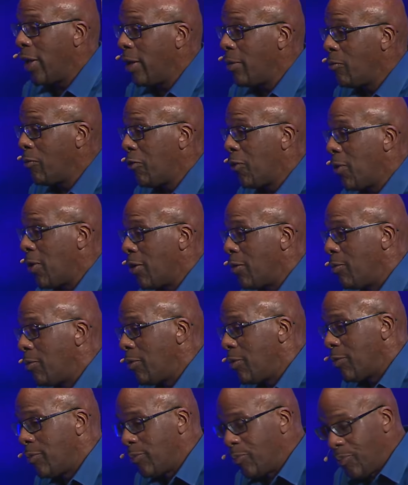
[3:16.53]
in for
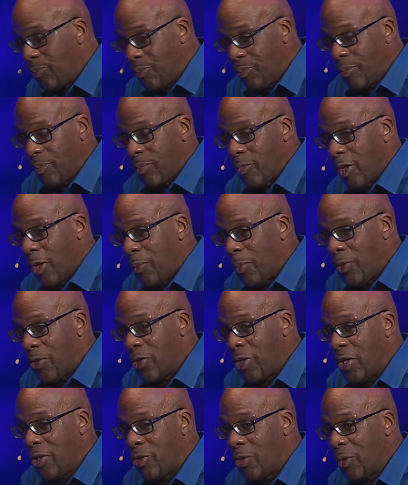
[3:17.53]
a
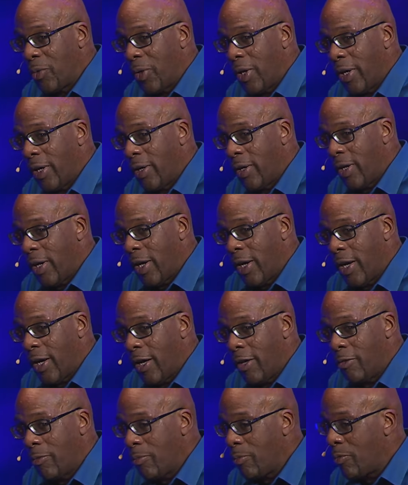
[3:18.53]
procedure
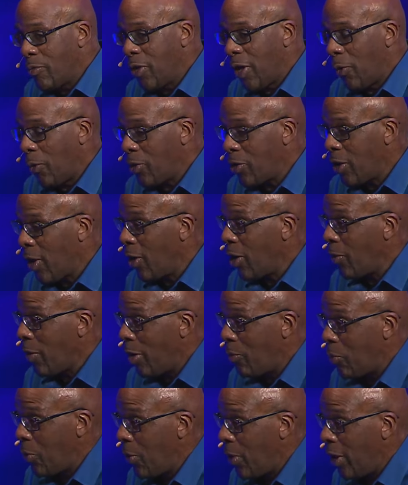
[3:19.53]
where they were talking
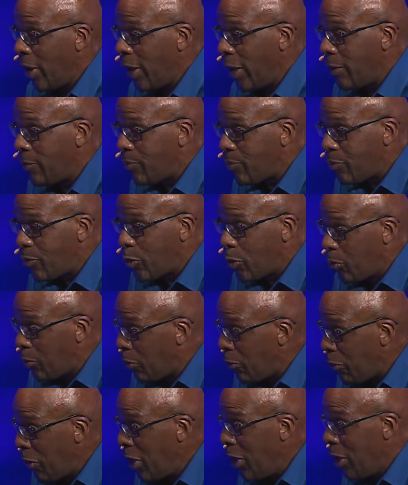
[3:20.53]
about putting a
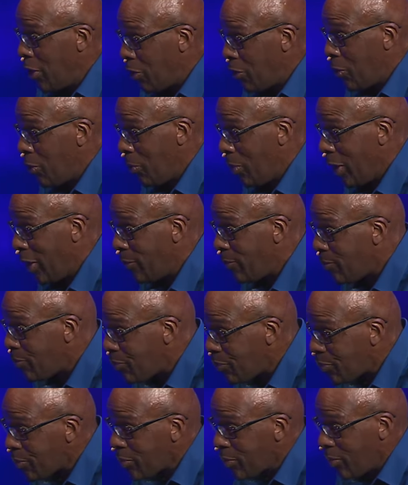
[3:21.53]
feeding tube in,
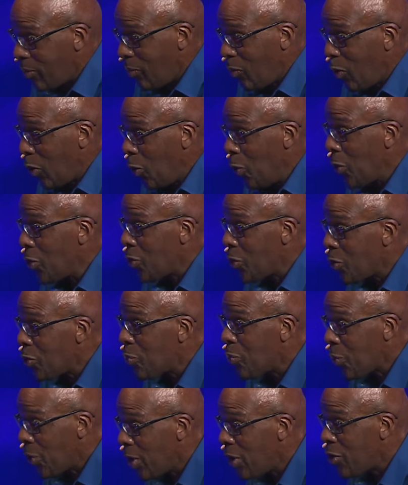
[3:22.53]
which was
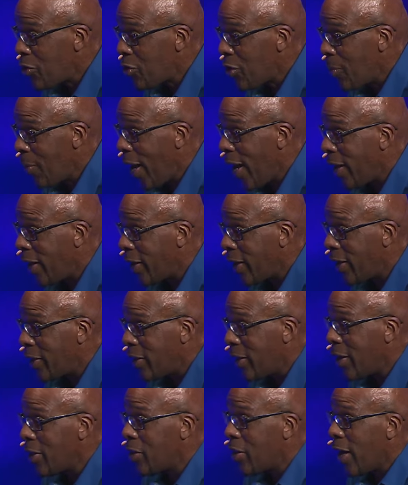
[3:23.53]
pretty traumatic at
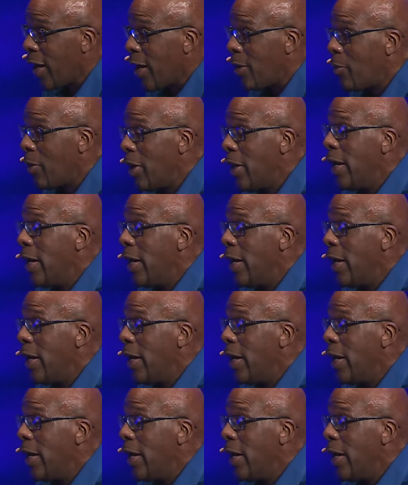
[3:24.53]
that time.